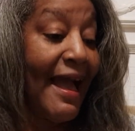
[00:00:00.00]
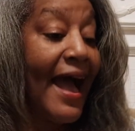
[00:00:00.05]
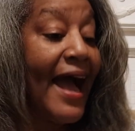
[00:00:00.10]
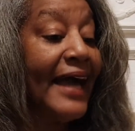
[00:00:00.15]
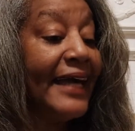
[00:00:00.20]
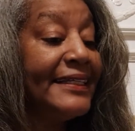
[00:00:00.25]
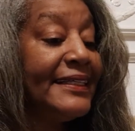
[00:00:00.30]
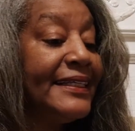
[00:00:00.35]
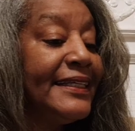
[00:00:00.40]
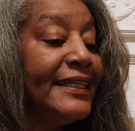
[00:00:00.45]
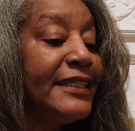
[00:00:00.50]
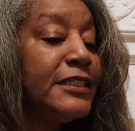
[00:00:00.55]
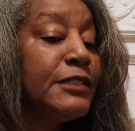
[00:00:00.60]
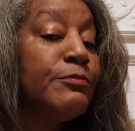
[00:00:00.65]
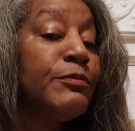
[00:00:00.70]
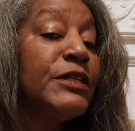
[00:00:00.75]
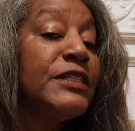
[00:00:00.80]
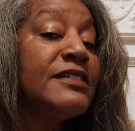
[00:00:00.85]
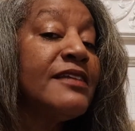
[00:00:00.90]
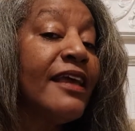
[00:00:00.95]
I need to
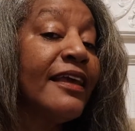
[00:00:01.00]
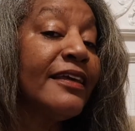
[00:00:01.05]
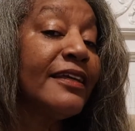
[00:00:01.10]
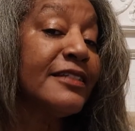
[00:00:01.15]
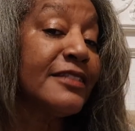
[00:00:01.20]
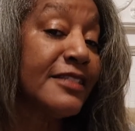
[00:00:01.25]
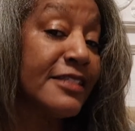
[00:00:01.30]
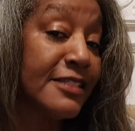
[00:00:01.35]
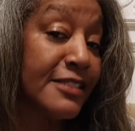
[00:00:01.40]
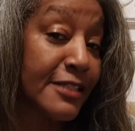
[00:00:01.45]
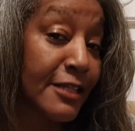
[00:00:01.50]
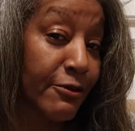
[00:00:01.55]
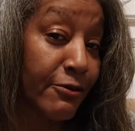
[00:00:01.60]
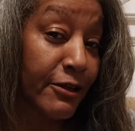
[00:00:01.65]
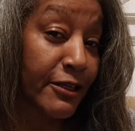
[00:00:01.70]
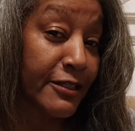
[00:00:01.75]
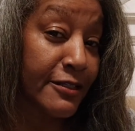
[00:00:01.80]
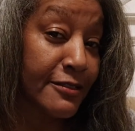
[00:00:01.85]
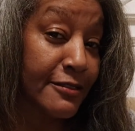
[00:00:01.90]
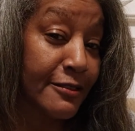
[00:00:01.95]
be taken
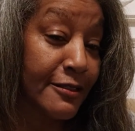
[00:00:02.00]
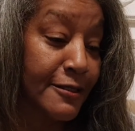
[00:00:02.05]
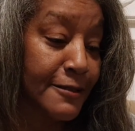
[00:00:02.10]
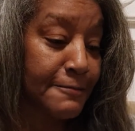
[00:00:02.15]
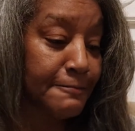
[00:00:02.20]
seriously.